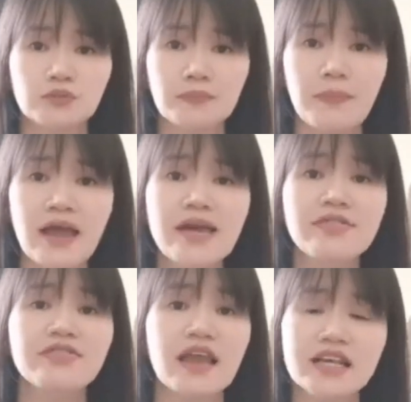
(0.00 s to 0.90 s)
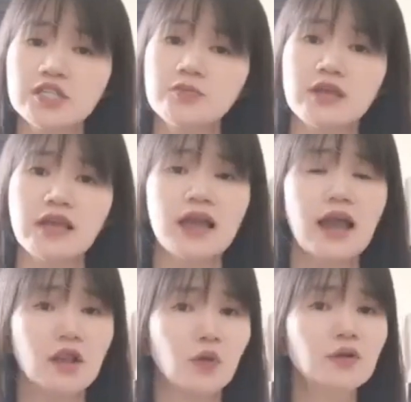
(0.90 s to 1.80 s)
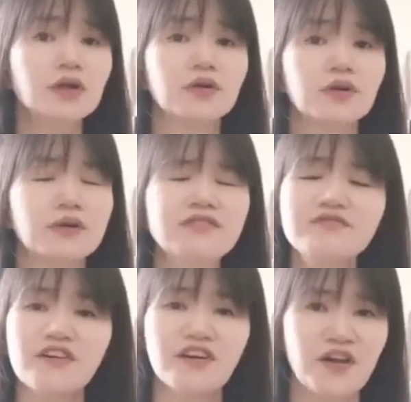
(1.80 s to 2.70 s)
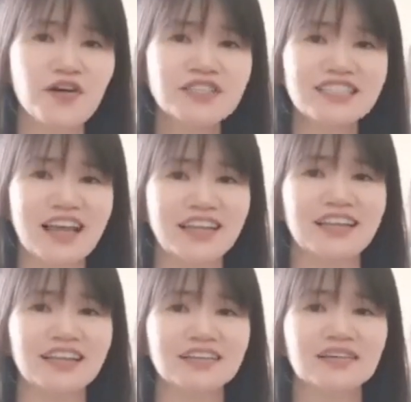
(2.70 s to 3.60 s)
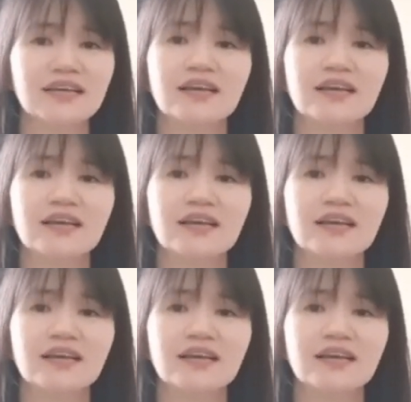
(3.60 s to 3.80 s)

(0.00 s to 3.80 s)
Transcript: prepare the S P A and loan agreement for your signing.